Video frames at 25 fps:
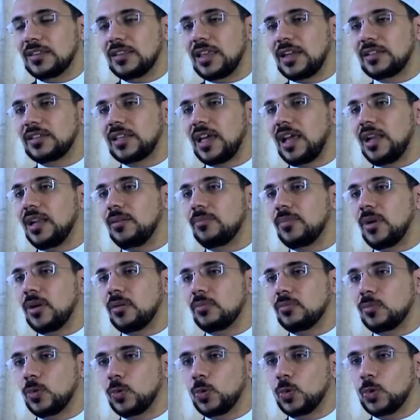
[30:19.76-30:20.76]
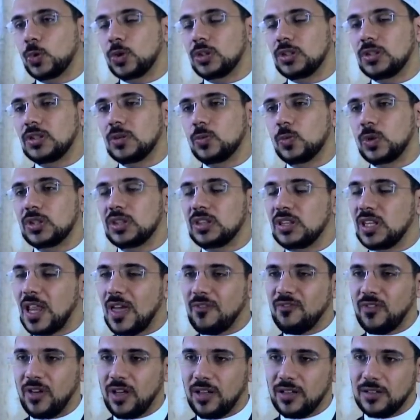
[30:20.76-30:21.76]
that Al-Ma'mun would
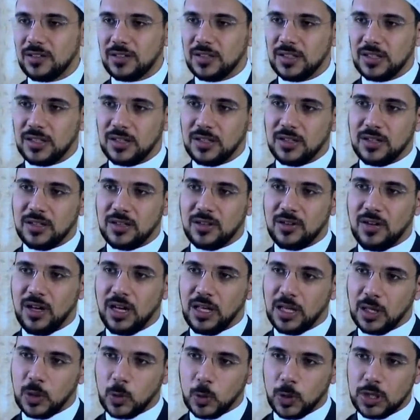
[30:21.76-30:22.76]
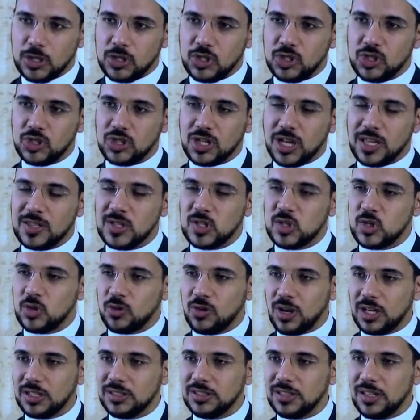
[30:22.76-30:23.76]
never relinquish and
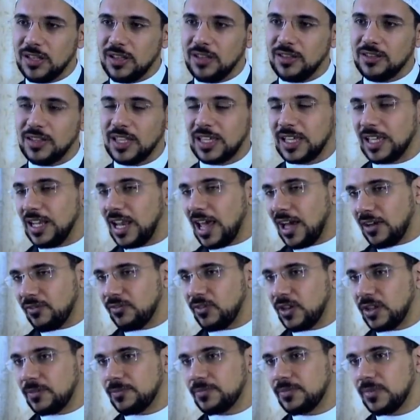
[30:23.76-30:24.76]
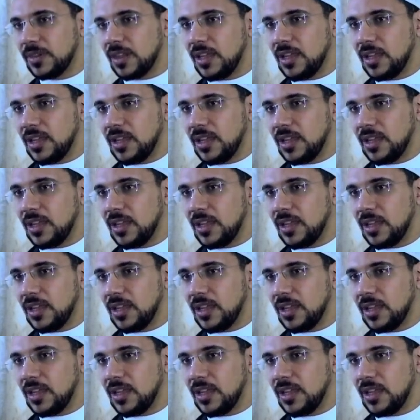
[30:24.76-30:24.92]
surrender the Khilafah.